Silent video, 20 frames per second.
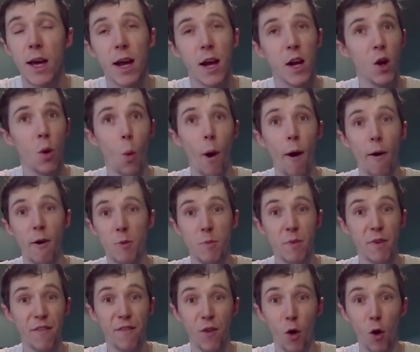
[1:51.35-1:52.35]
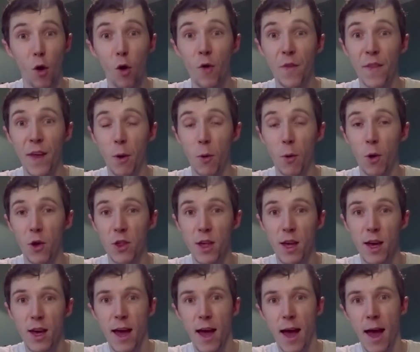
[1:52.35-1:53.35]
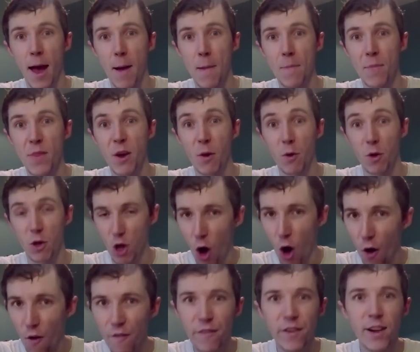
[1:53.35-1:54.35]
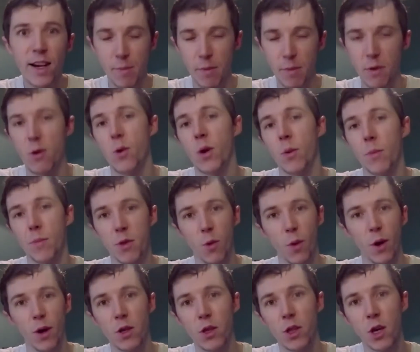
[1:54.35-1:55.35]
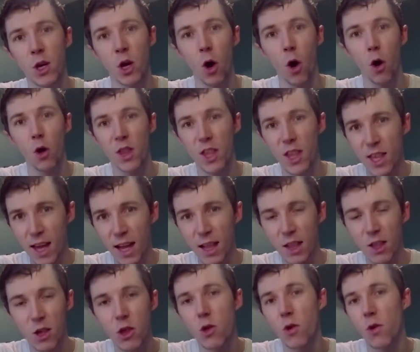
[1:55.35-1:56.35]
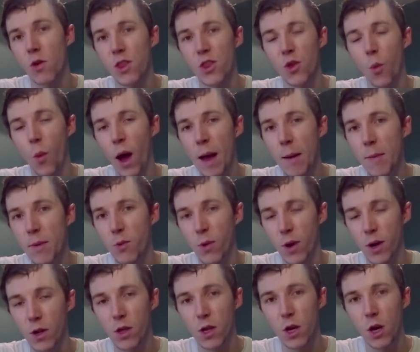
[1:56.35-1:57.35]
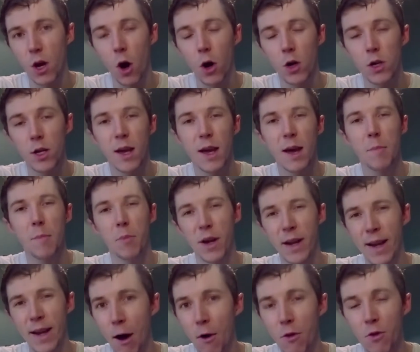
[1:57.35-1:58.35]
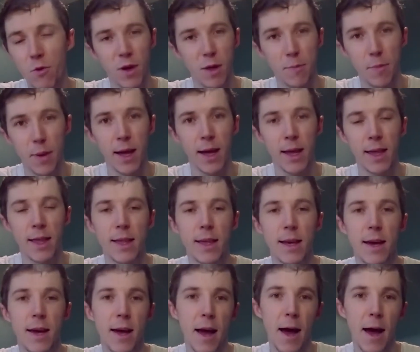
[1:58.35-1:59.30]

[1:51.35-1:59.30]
You know, whereas before there was uh, there was conflict between us and God, sin stood in the way between us and God, but now there is peace.